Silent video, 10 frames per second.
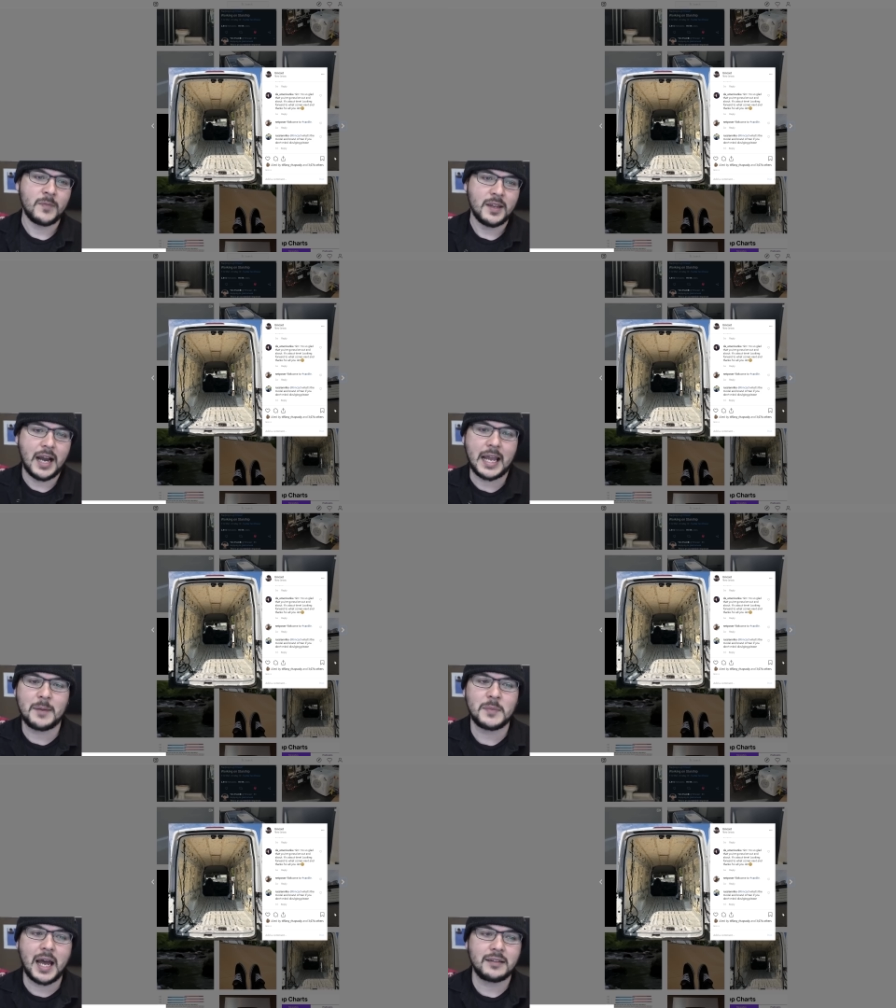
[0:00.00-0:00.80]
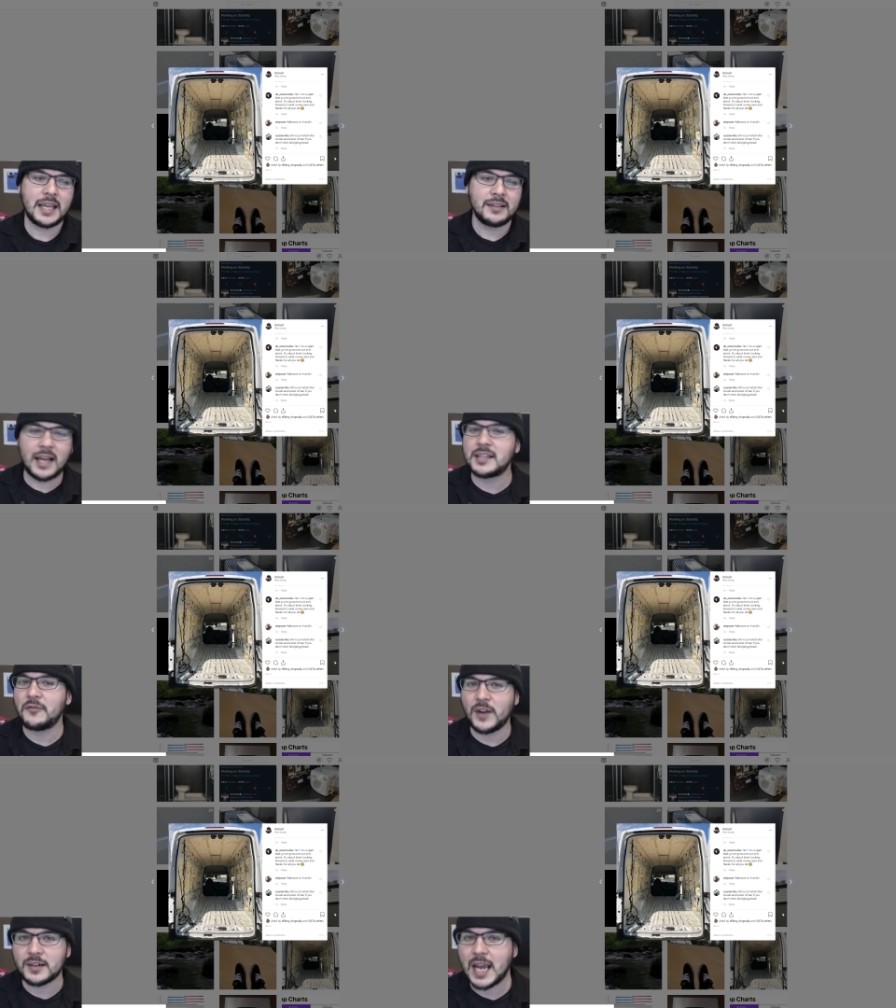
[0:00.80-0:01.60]
I am not a
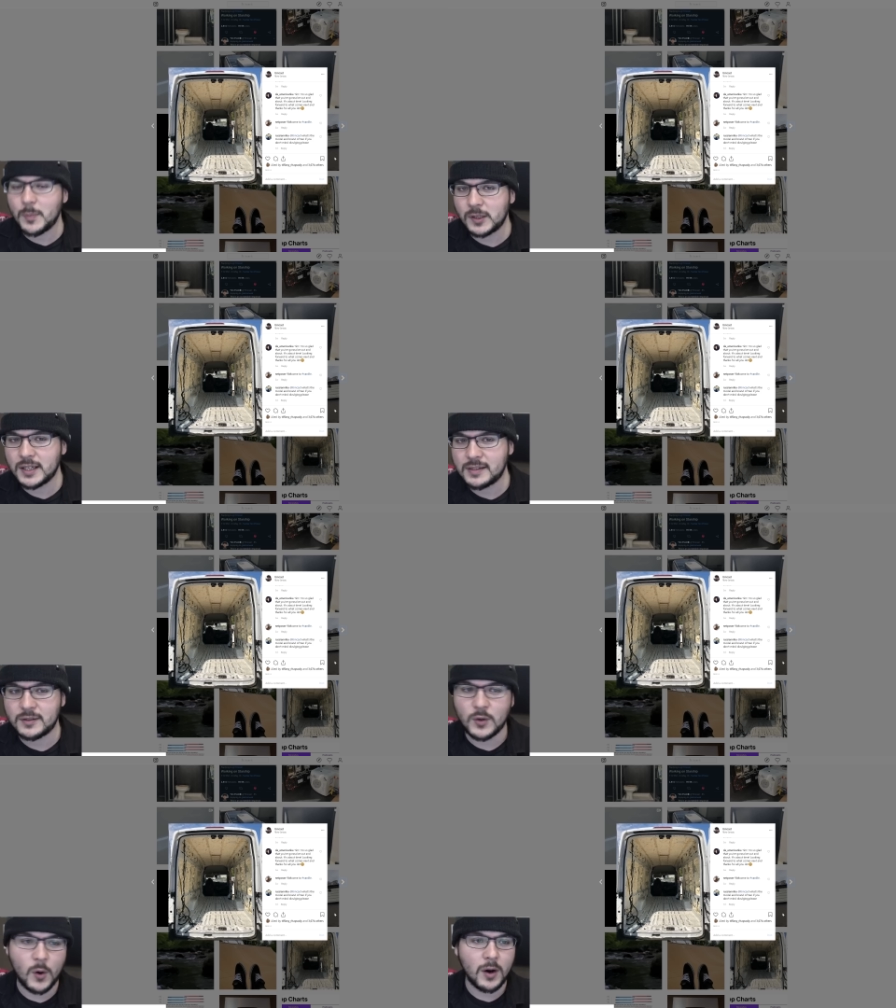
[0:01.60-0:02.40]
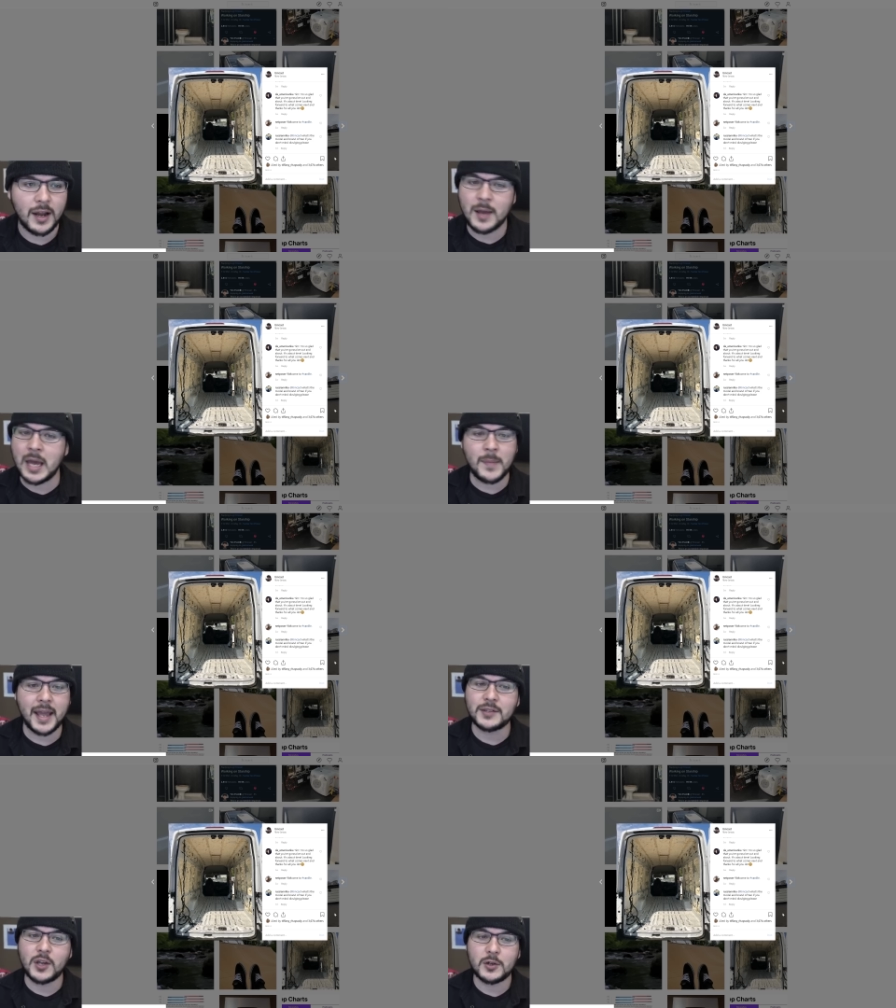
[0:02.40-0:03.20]
laissez-faire capitalist, nor am I
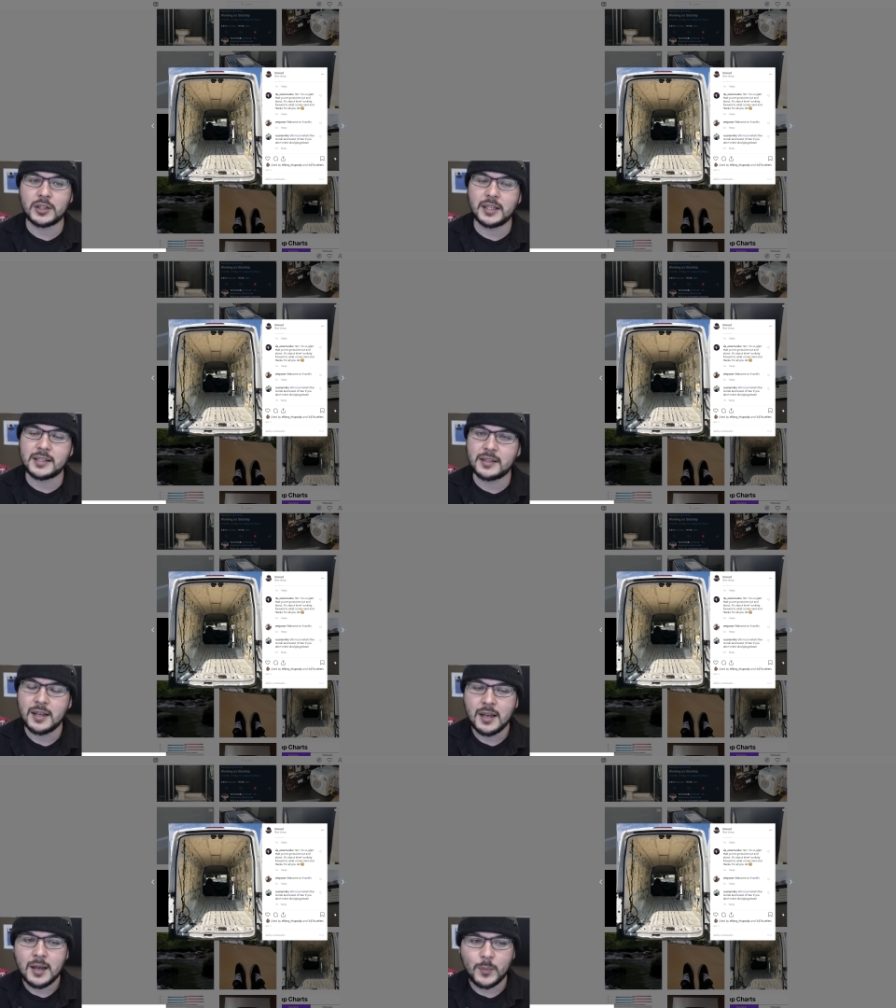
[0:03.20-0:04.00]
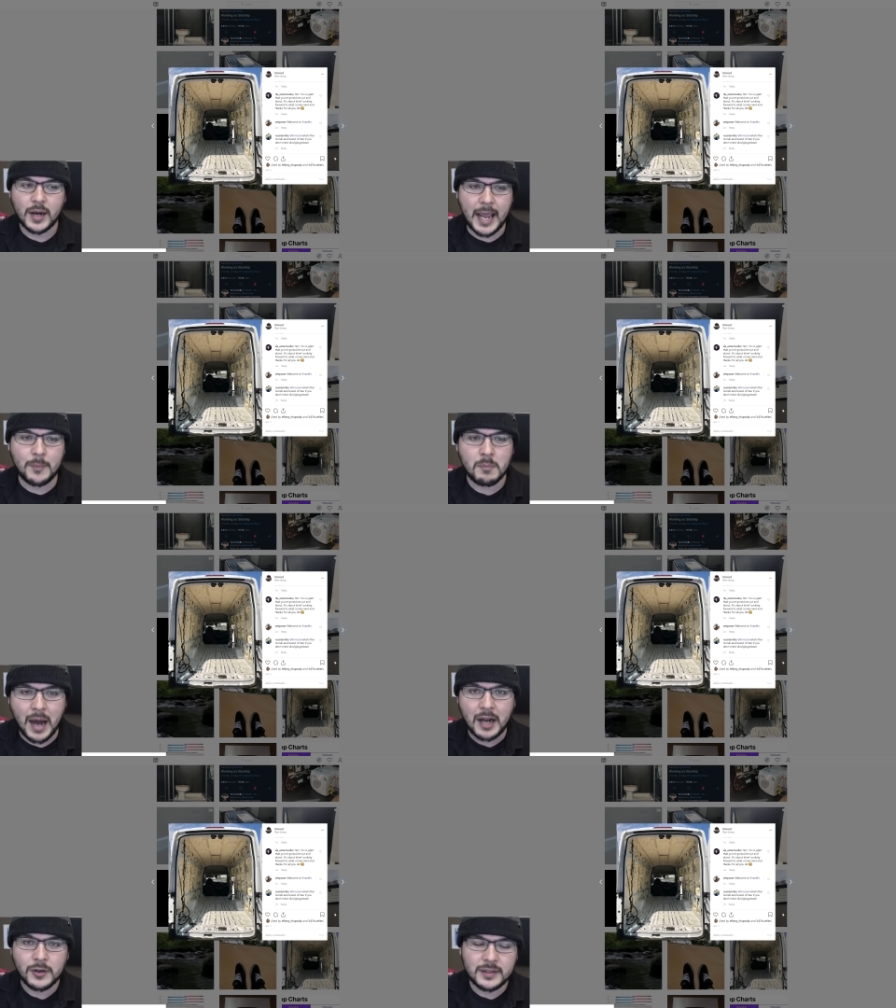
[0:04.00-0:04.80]
a socialist, but I am
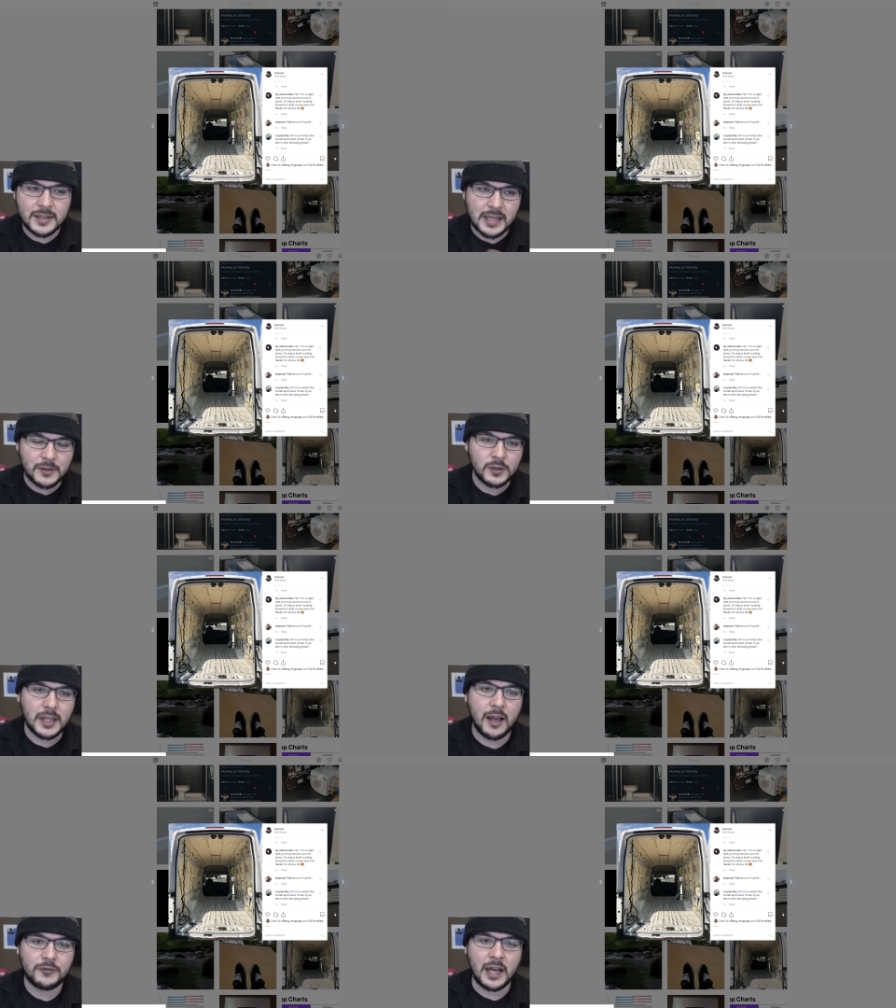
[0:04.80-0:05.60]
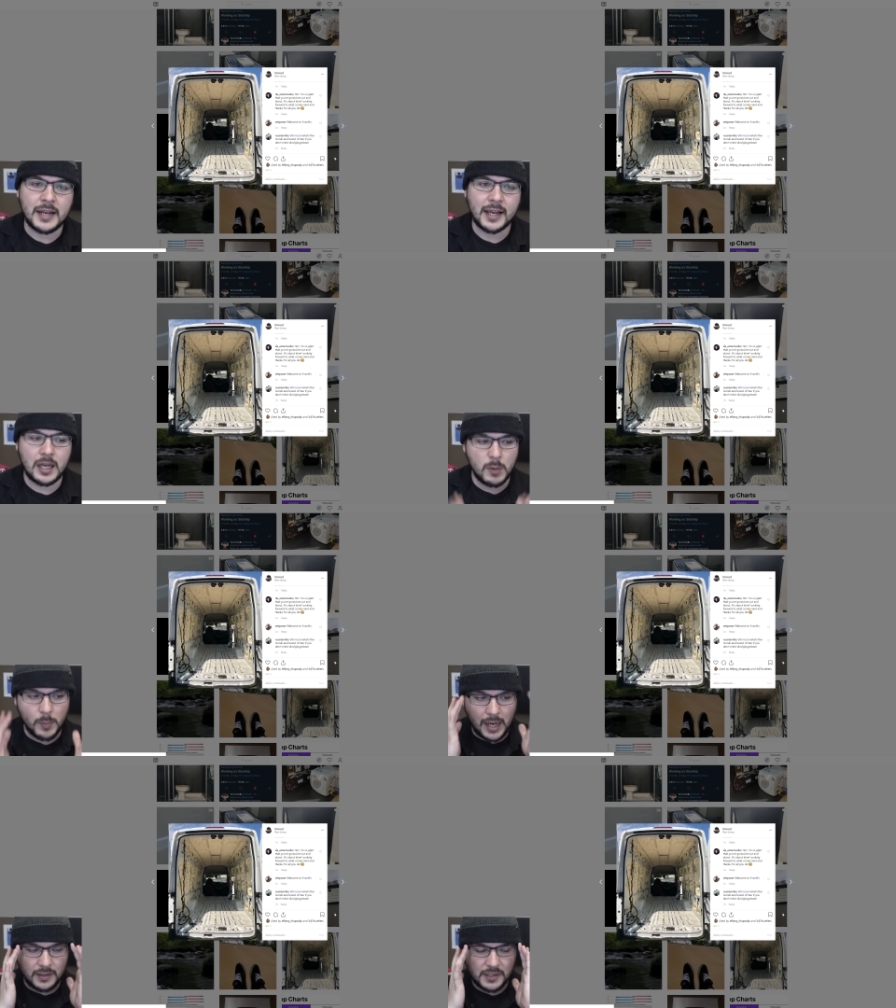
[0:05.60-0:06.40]
moderate to center-left on economic
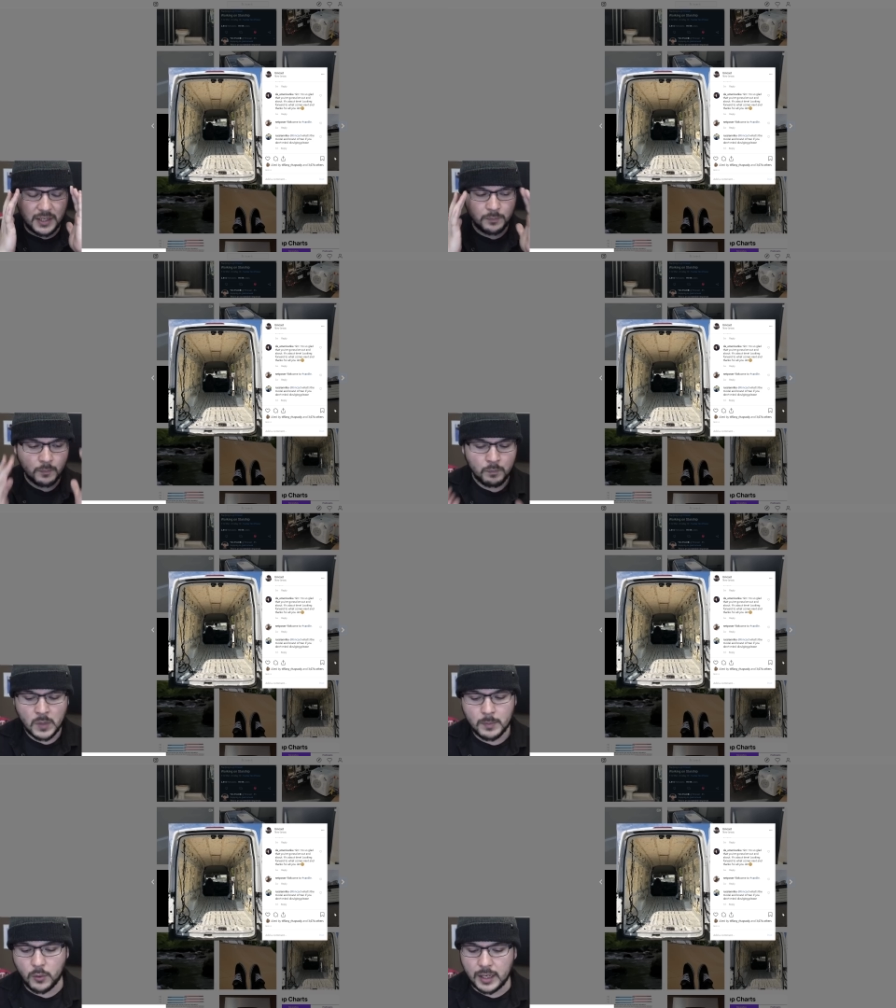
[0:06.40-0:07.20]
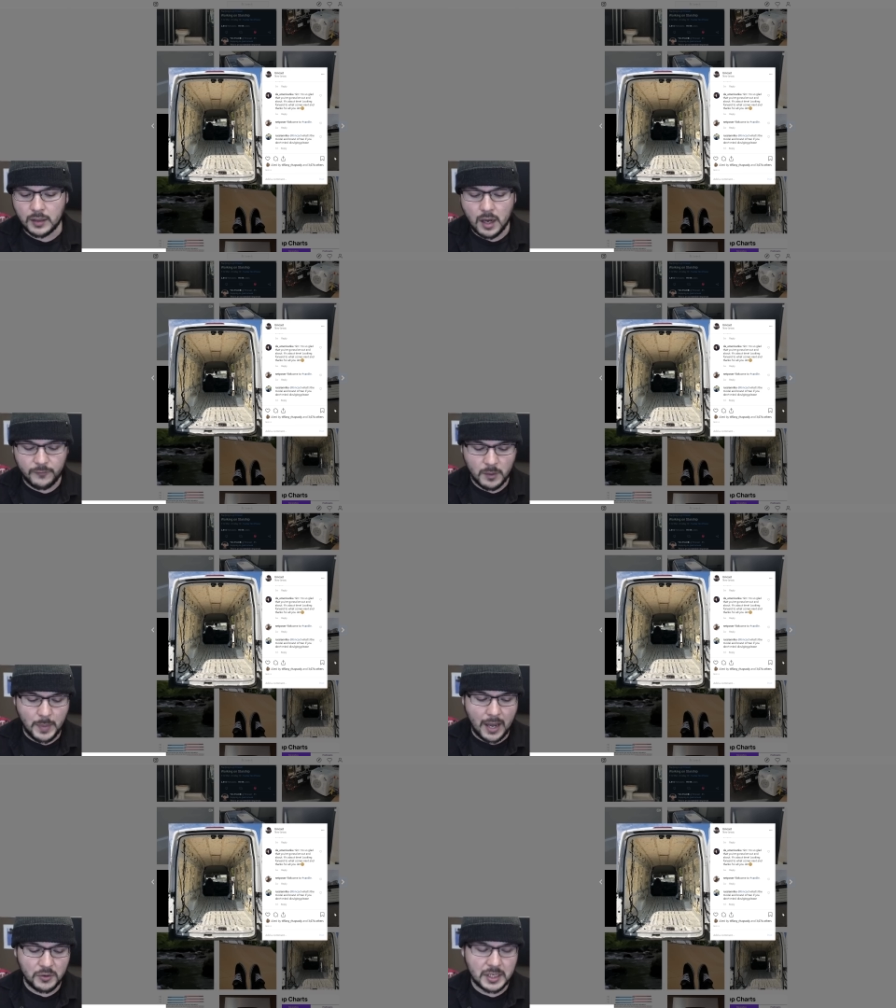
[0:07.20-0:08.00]
policy. But what I love
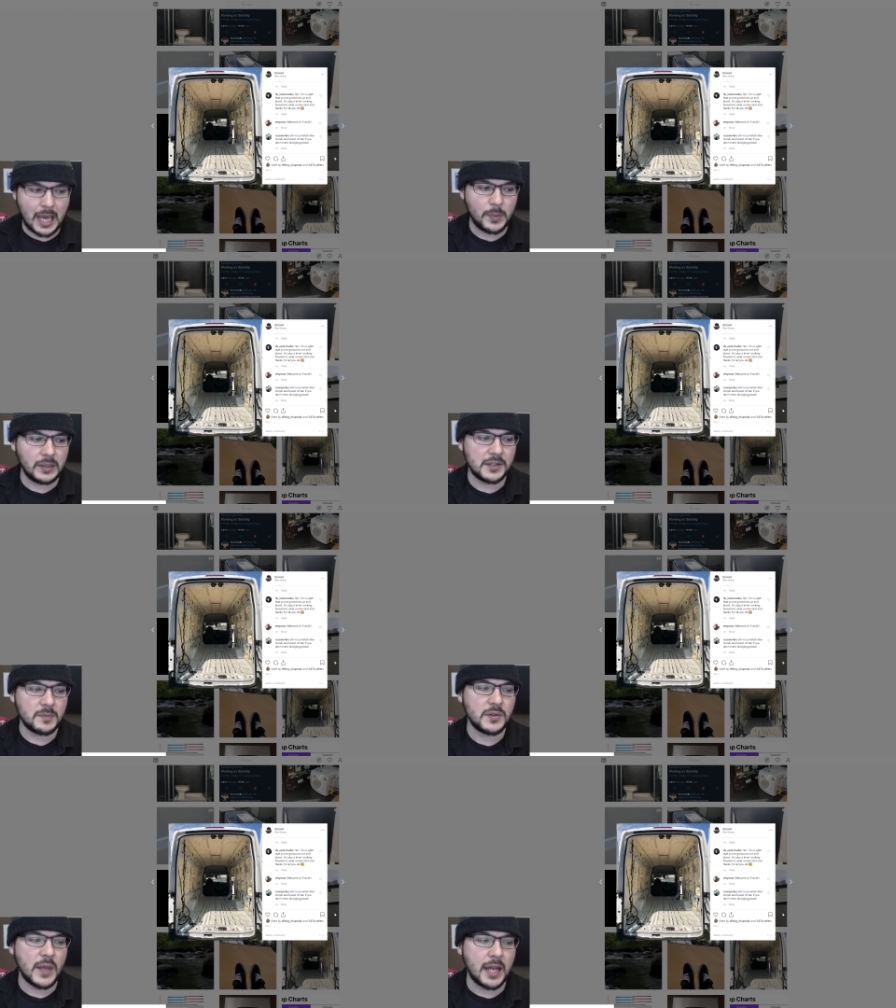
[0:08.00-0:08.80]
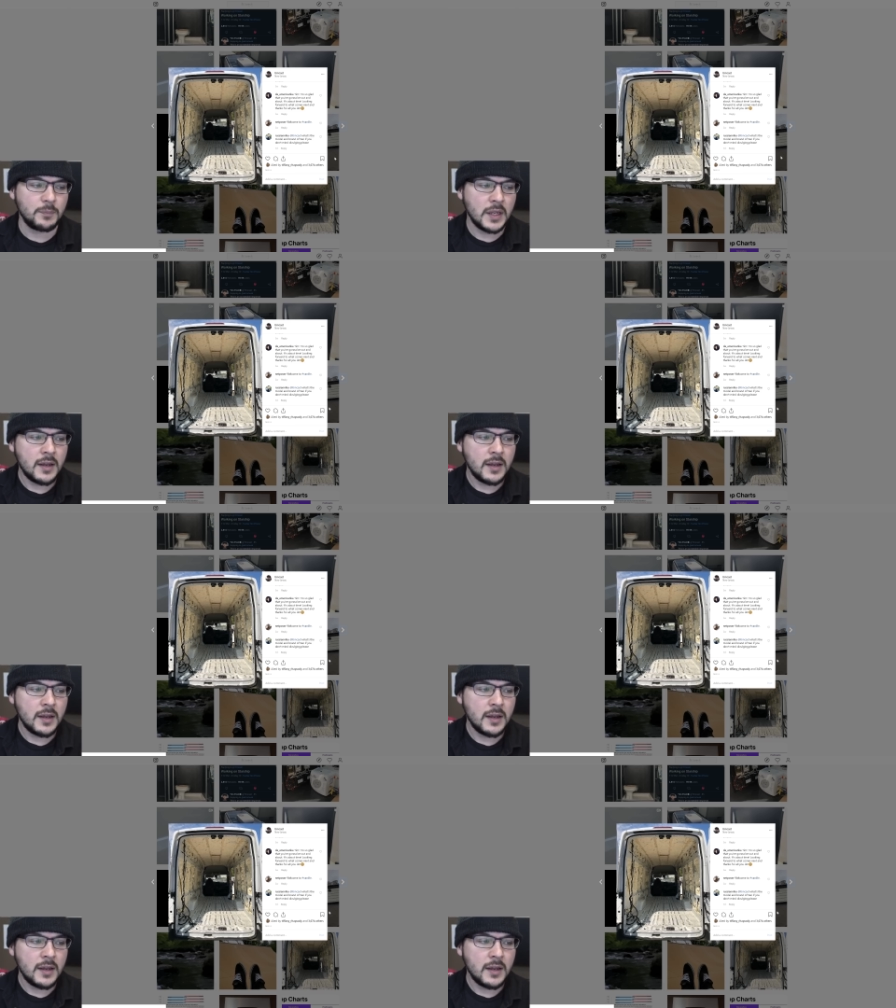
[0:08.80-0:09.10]
about capitalism is that